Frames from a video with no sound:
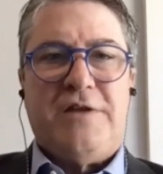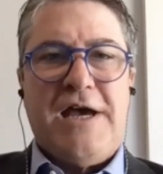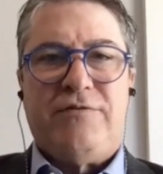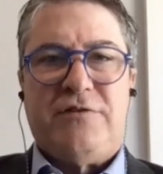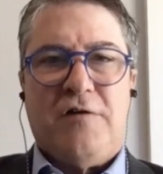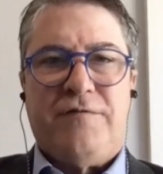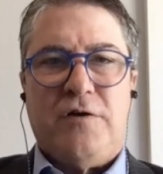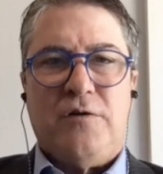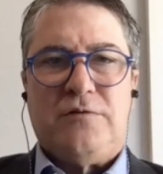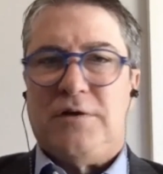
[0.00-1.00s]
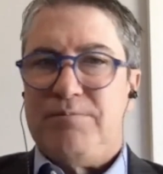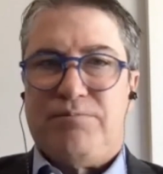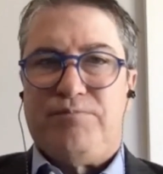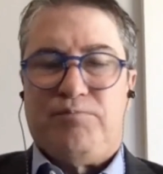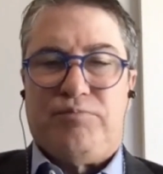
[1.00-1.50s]
cell phones. And I'm
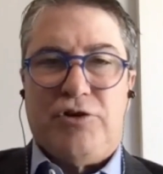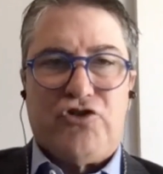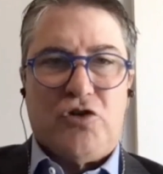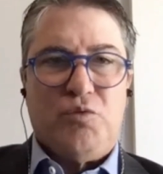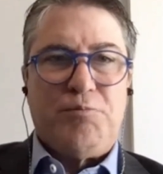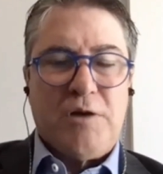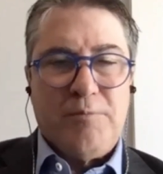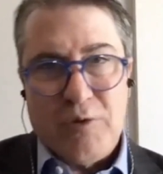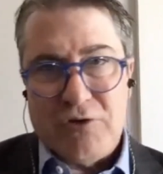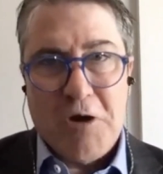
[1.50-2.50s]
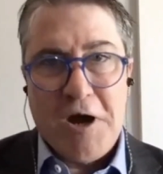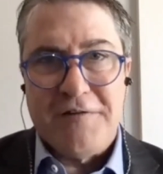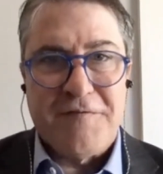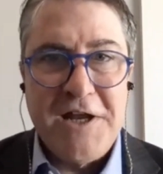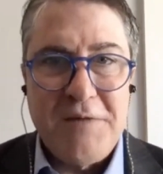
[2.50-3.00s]
pretty sure we tried to
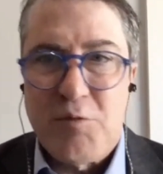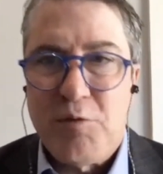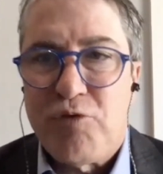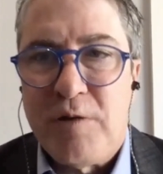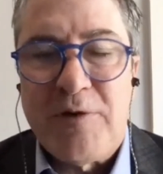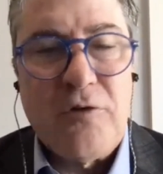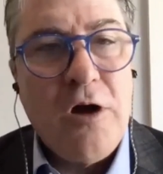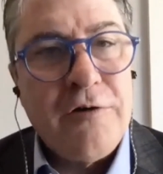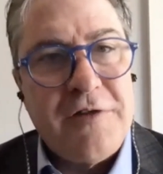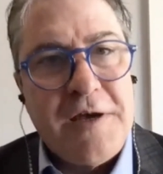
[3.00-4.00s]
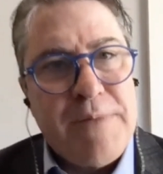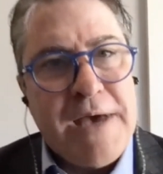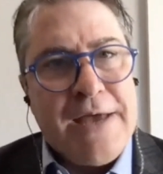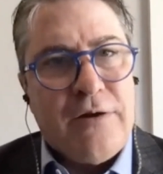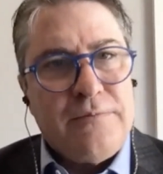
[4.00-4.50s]
fight it, but we pretty much lost that
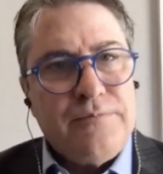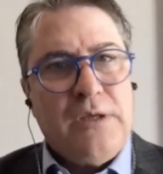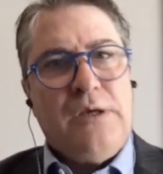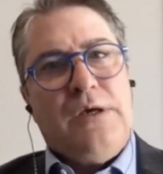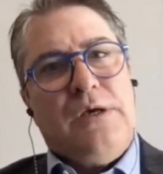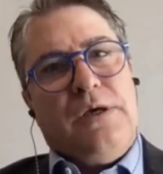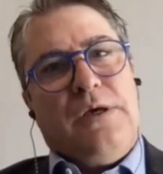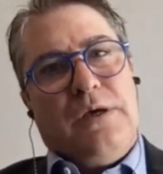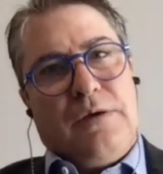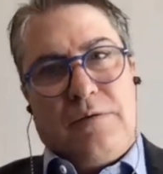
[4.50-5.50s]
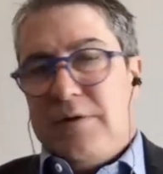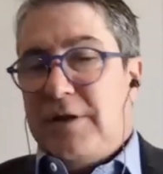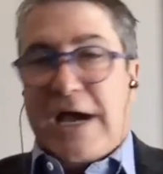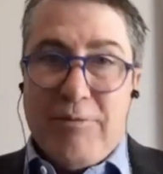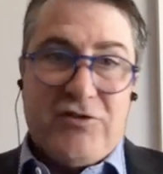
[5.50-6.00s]
battle. Well, the
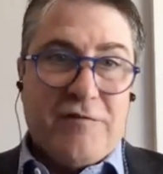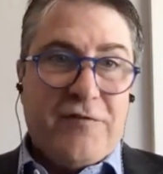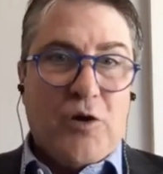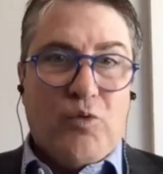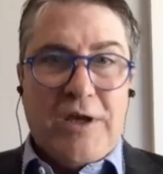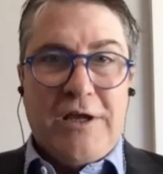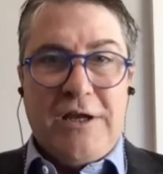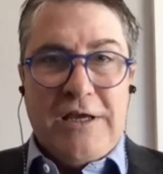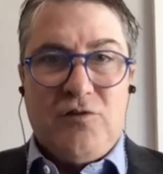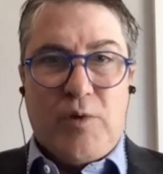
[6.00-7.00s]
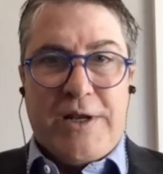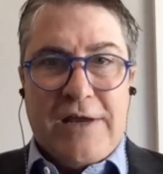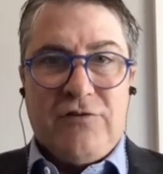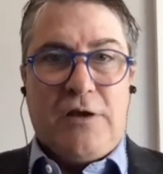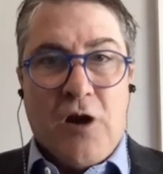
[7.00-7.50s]
Amish have a very easy way to
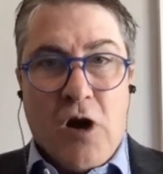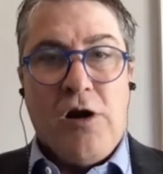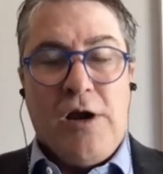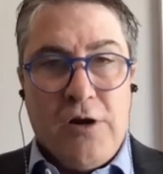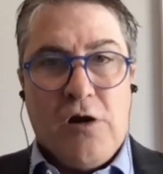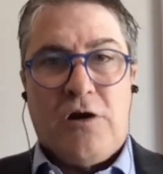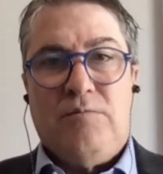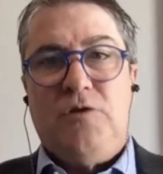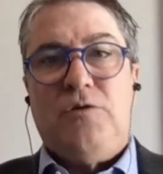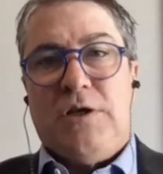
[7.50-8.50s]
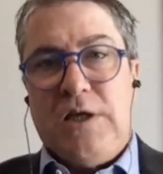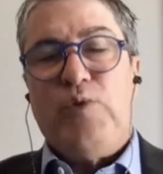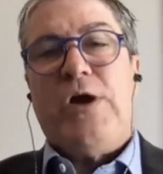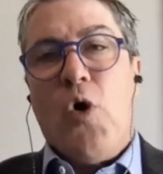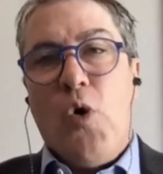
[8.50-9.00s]
answer. In our community,
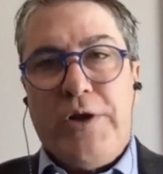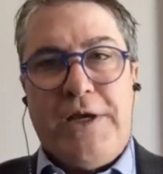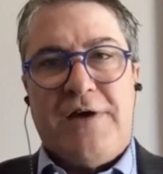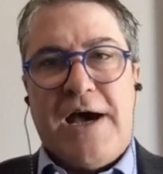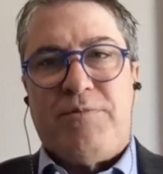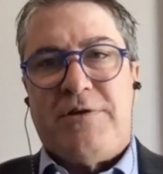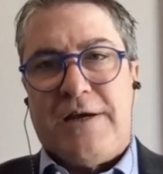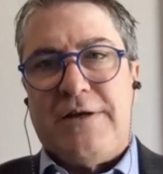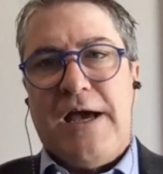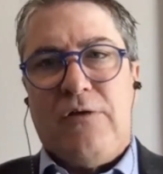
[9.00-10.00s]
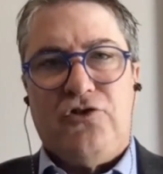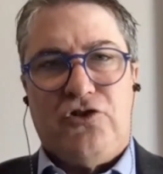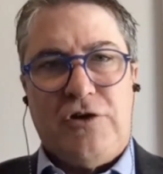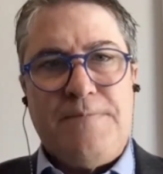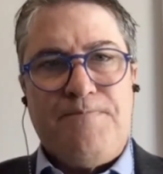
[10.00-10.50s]
we only adopt
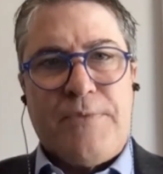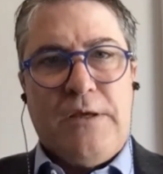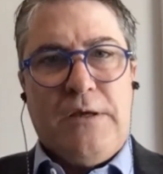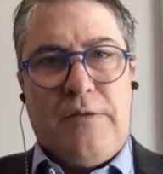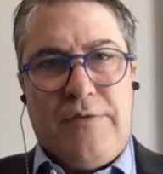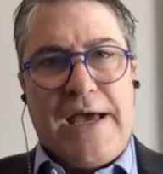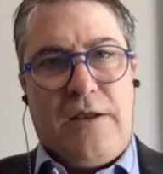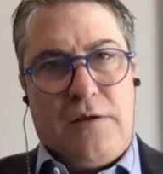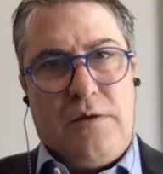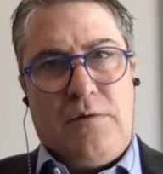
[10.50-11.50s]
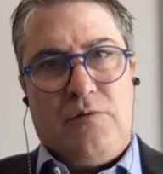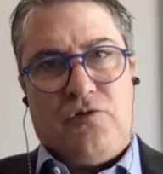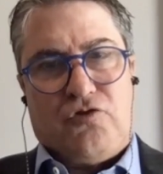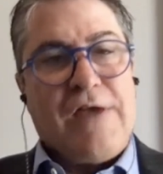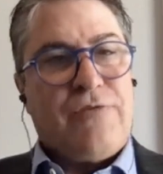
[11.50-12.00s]
technology that
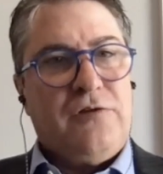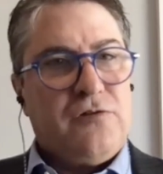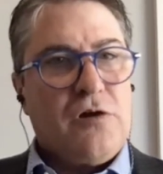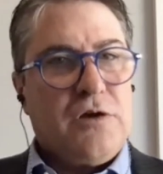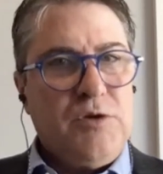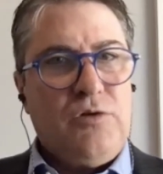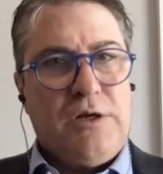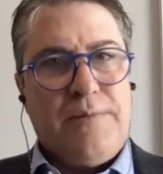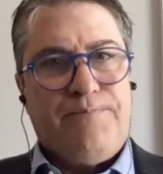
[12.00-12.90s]
strengthens our community